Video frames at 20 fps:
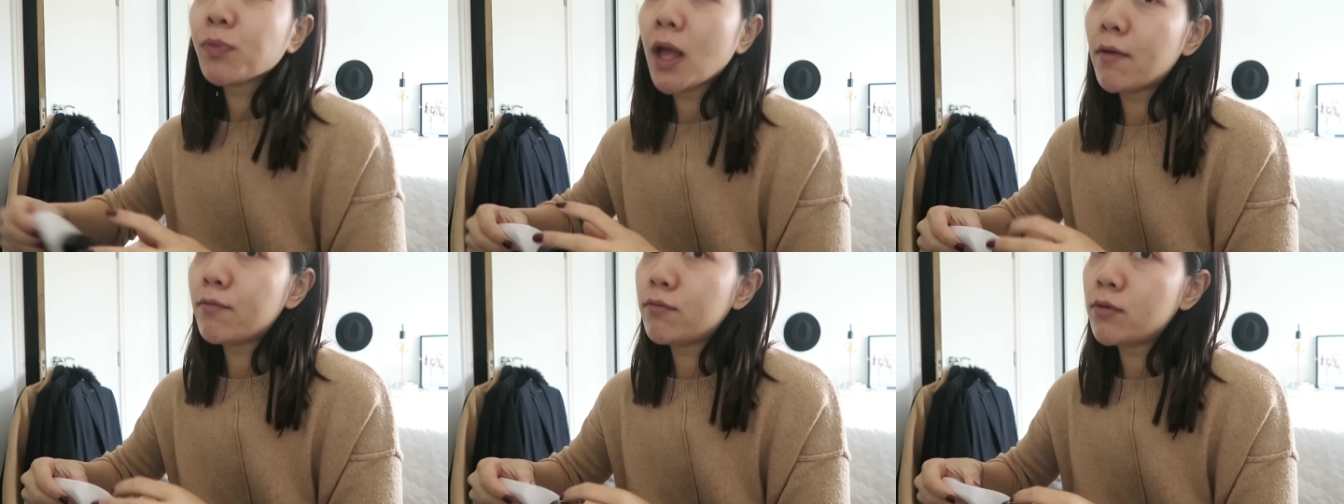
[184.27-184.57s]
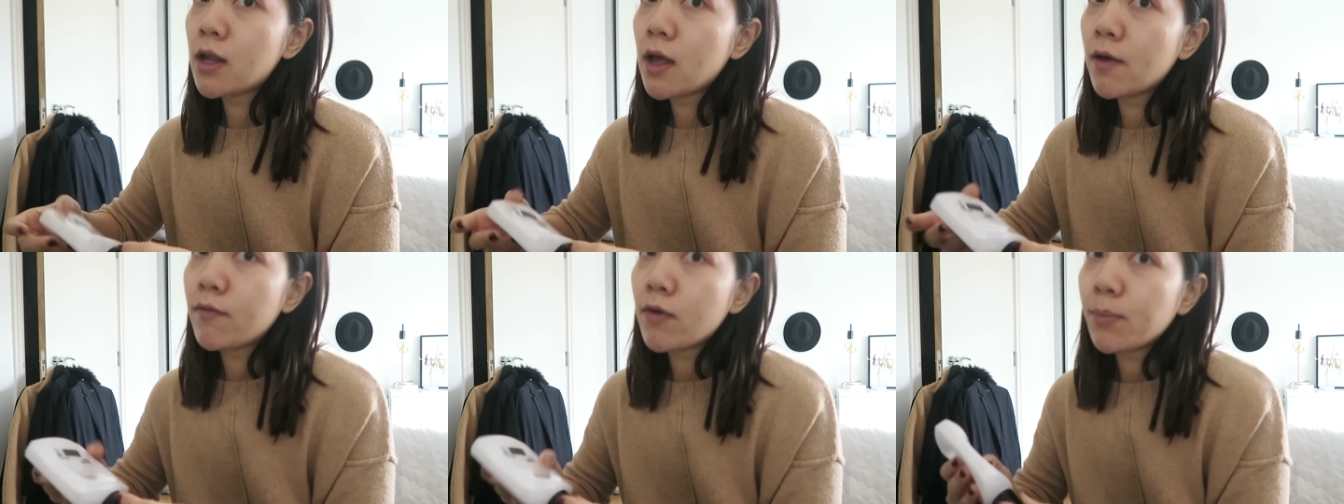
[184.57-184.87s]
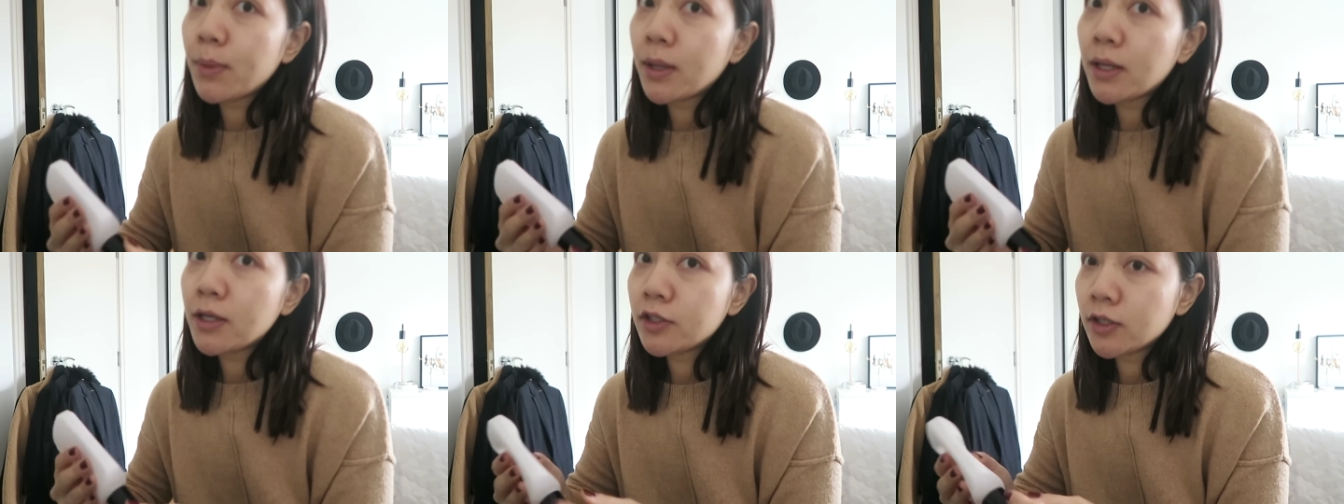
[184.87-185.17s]
I've never
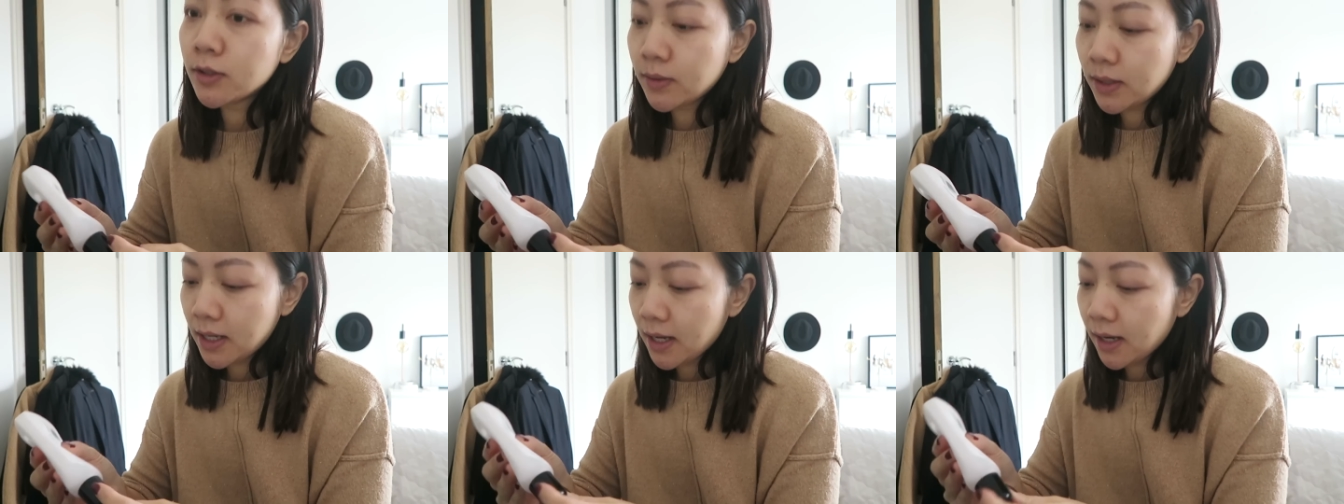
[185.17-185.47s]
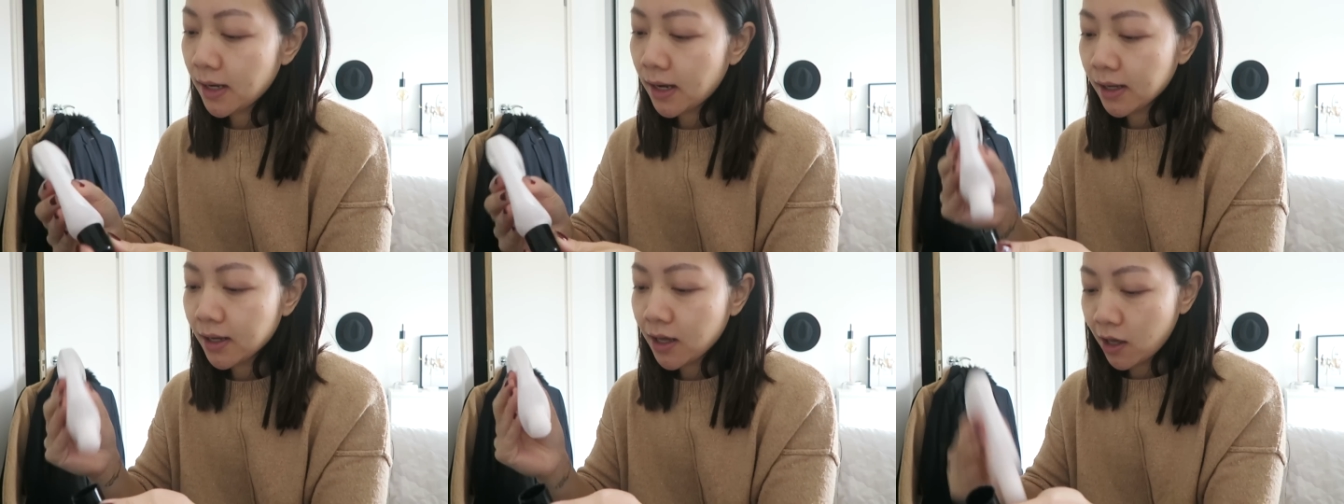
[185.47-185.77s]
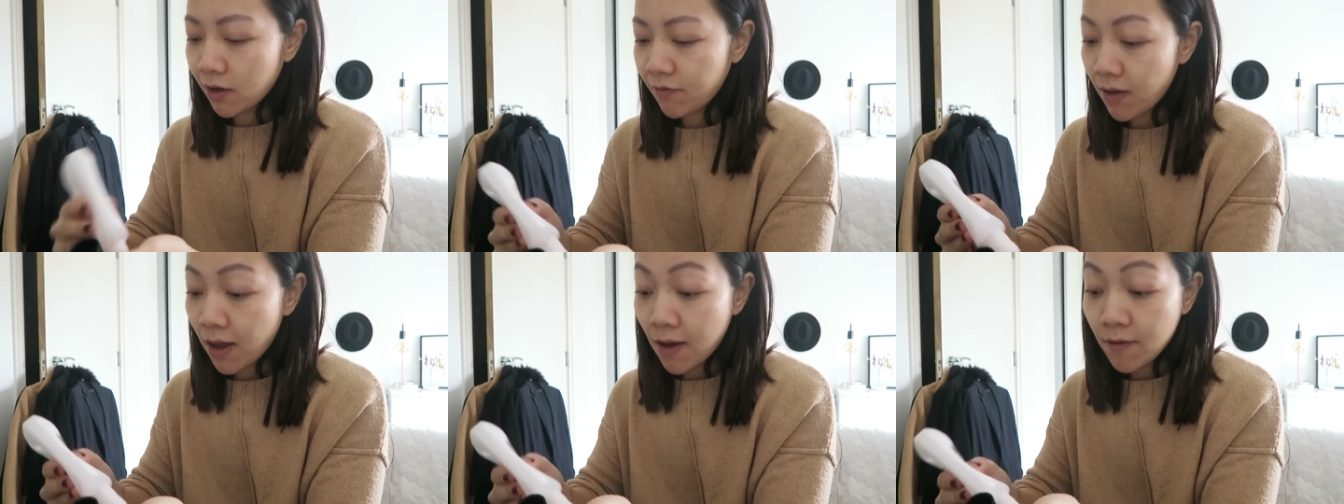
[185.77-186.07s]
been to an Elan
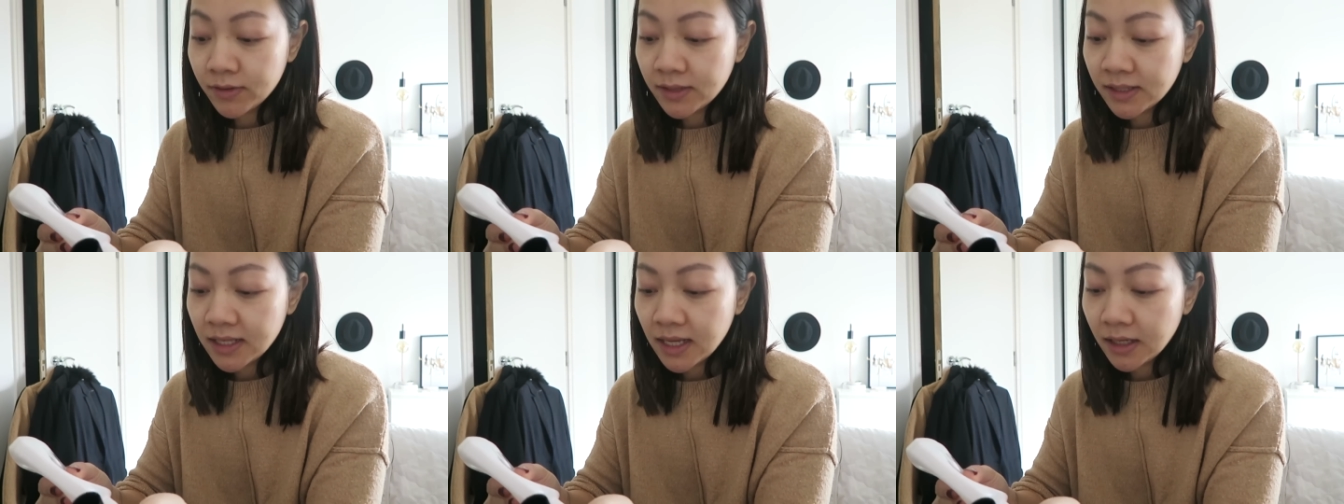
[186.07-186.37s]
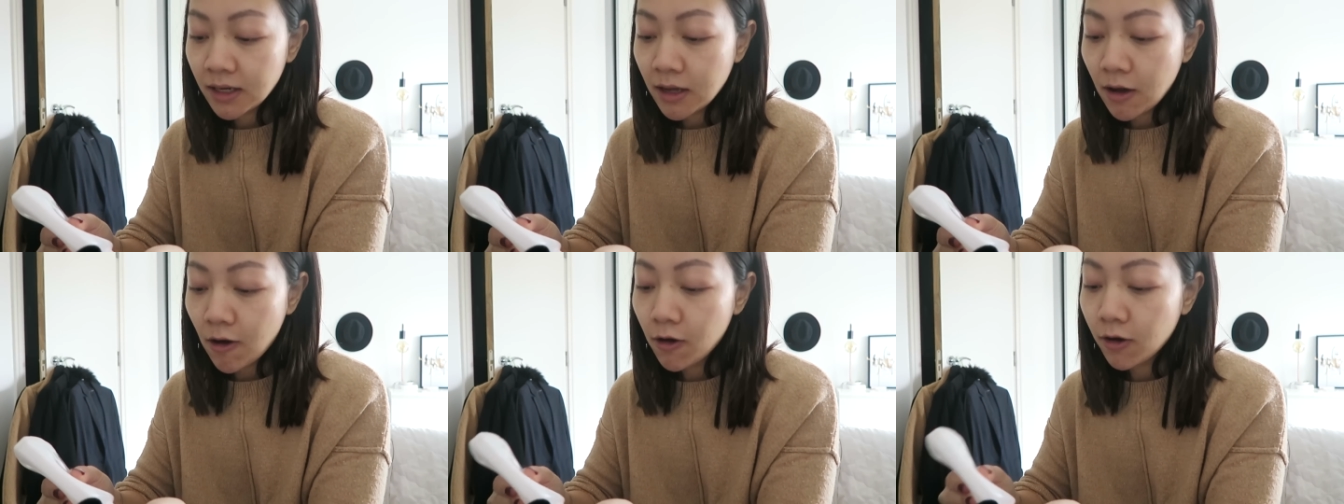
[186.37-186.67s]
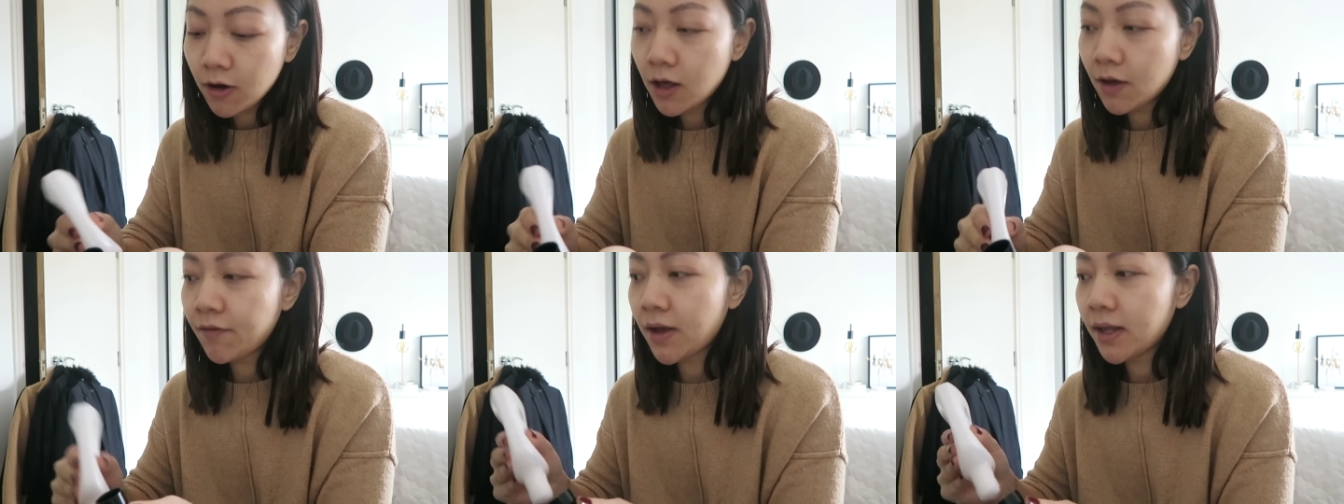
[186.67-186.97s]
Cafe. I've seen it
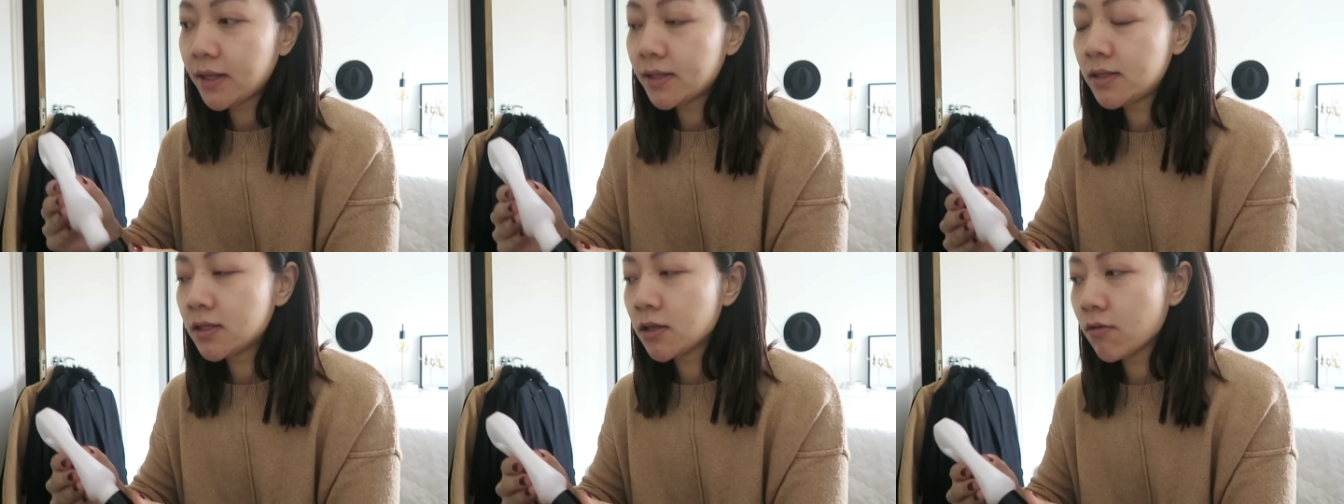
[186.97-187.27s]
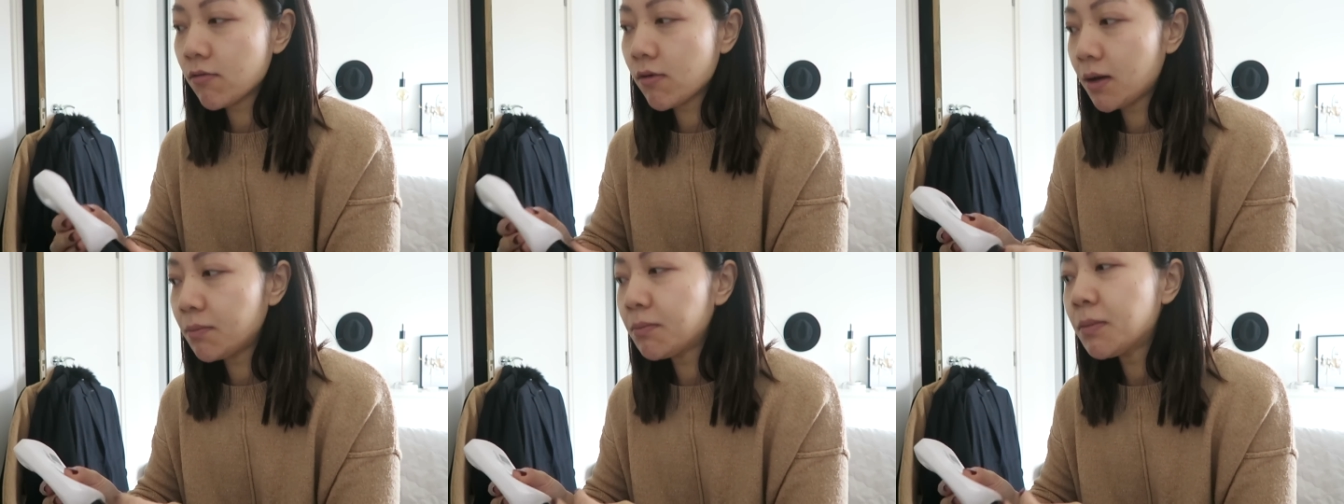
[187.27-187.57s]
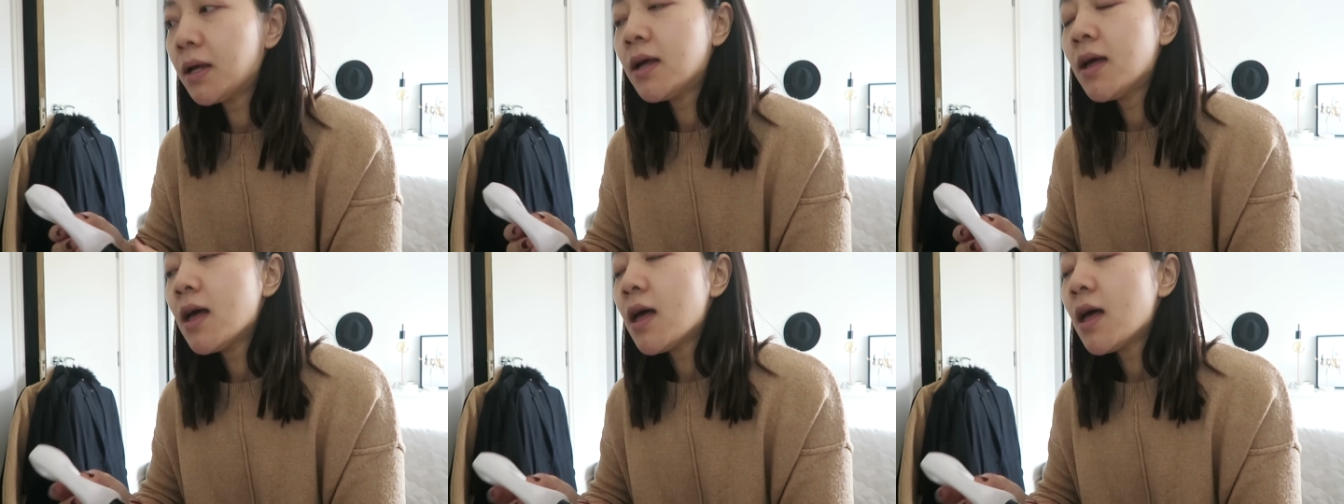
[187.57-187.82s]
all over Instagram.